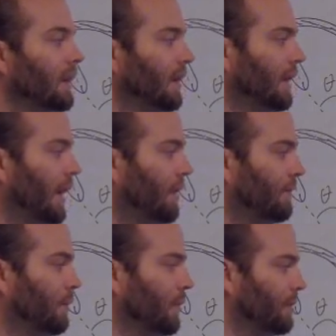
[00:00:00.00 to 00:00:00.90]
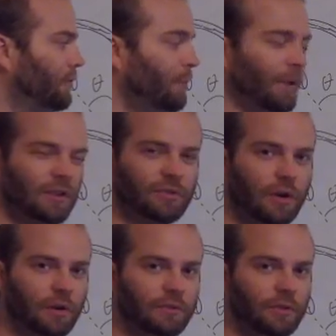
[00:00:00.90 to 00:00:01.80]
Now for Soapbox
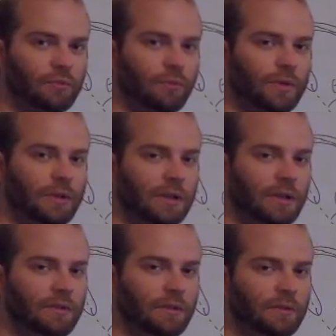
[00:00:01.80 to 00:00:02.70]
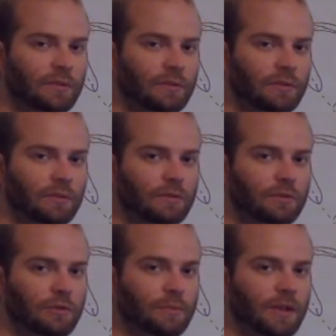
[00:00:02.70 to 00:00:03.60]
cars, this really isn't
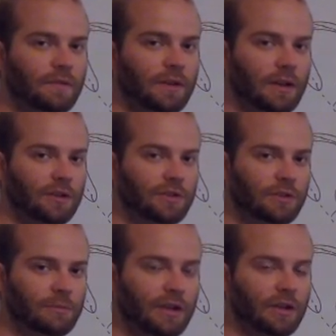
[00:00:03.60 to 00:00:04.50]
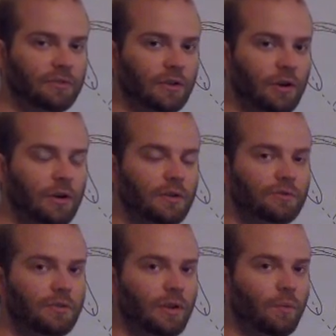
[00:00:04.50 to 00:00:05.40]
too big of an issue because the
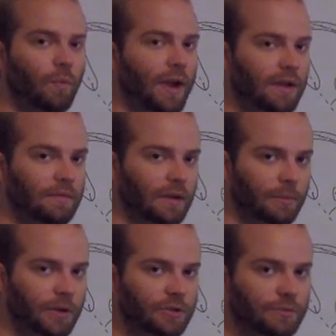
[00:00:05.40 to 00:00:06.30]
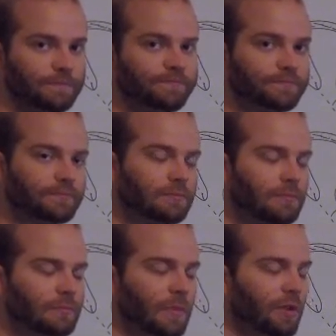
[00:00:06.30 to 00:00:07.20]
cars do not weigh very much.
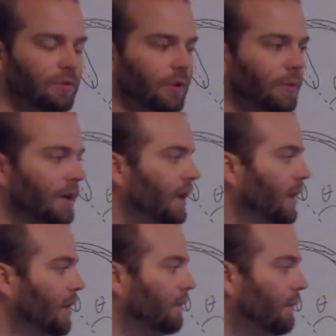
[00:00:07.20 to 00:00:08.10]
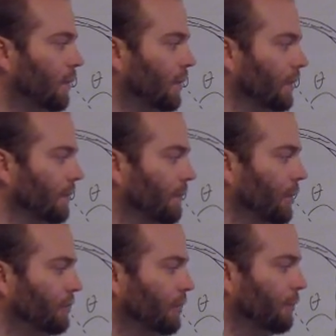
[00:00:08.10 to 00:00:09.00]
So for
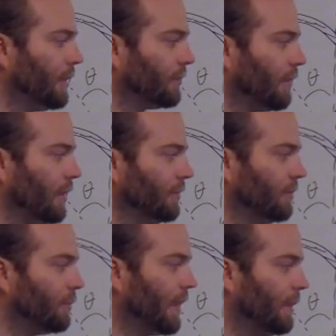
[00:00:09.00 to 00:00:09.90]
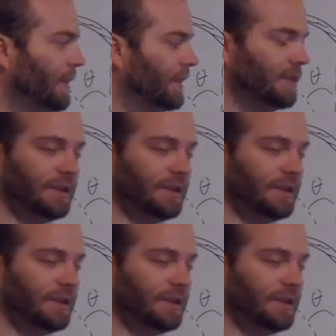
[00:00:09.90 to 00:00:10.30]
most soapbox cars, it's recommended